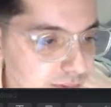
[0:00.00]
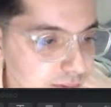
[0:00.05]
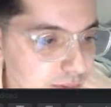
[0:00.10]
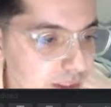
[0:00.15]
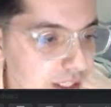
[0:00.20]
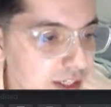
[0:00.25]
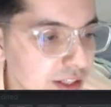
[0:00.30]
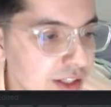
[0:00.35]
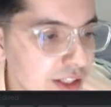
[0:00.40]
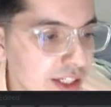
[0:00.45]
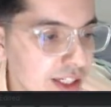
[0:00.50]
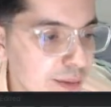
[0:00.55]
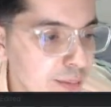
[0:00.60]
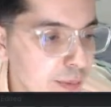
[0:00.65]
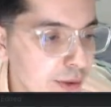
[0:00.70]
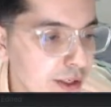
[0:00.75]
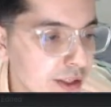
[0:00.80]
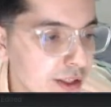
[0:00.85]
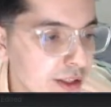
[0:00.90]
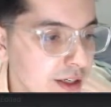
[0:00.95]
in the
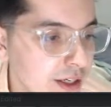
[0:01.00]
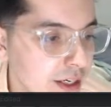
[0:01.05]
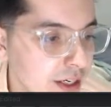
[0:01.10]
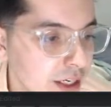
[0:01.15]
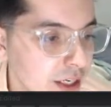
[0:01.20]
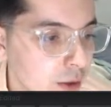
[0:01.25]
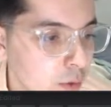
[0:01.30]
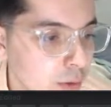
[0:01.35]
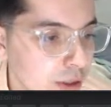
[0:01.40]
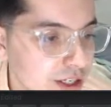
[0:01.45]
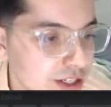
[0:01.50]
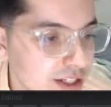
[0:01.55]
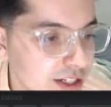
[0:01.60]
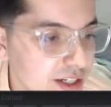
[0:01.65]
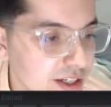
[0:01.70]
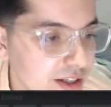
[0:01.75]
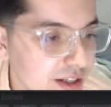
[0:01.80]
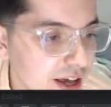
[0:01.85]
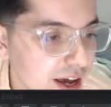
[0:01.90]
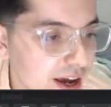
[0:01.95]
input, we see
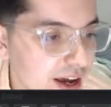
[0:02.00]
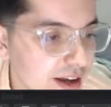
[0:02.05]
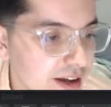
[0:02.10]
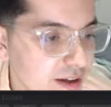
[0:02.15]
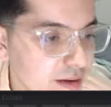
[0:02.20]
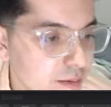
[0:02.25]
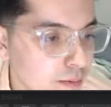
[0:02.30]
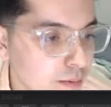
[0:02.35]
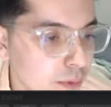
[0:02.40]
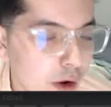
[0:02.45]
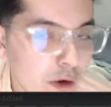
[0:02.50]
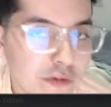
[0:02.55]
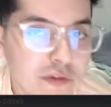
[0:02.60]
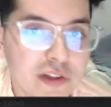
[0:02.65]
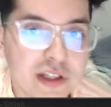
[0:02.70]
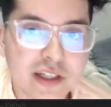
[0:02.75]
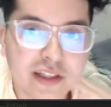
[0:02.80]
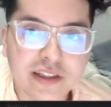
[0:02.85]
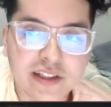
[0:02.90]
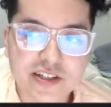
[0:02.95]
that both
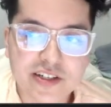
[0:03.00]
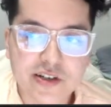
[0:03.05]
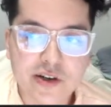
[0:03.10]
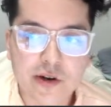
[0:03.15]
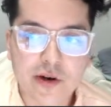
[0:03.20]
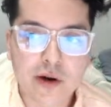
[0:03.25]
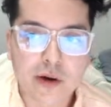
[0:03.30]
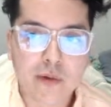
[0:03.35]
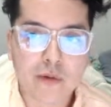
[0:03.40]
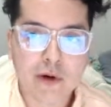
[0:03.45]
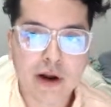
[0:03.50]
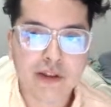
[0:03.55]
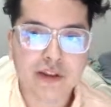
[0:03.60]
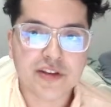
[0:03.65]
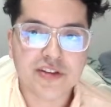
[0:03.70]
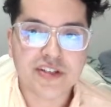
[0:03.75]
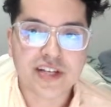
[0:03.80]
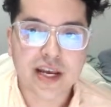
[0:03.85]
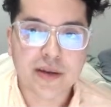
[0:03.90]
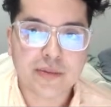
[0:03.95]
linked lists are around the
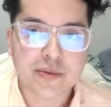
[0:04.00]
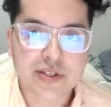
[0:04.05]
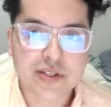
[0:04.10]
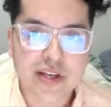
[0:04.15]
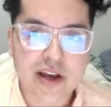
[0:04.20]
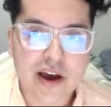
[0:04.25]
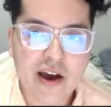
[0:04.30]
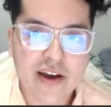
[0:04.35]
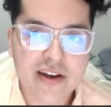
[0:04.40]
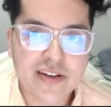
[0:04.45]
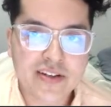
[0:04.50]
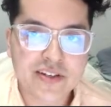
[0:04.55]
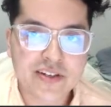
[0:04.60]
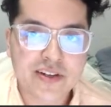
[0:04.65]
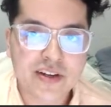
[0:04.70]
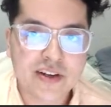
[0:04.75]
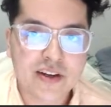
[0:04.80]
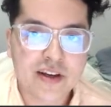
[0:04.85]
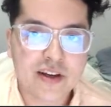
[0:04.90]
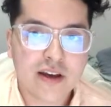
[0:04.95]
same size,
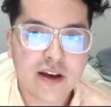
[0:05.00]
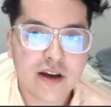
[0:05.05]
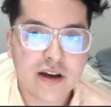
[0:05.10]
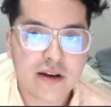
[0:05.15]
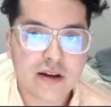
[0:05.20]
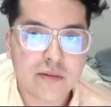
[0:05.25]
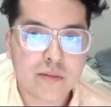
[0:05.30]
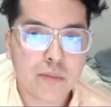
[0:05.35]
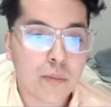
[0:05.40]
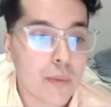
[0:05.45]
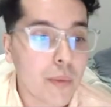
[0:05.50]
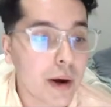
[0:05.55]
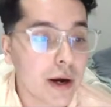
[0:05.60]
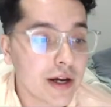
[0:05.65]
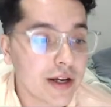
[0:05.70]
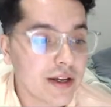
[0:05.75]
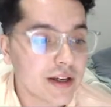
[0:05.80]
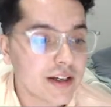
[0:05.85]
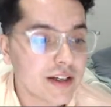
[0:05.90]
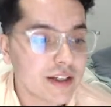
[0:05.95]

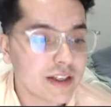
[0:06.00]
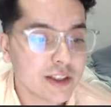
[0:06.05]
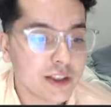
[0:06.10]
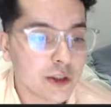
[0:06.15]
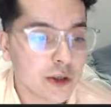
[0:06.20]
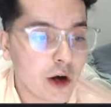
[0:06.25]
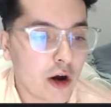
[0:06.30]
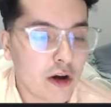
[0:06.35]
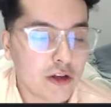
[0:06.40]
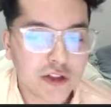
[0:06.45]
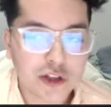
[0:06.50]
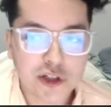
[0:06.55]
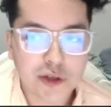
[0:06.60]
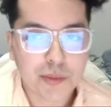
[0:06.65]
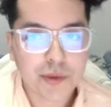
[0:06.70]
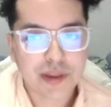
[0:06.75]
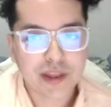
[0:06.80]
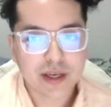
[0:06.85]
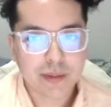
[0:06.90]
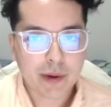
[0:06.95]
but you also should be
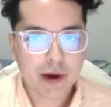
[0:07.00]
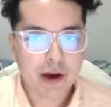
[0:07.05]
thinking about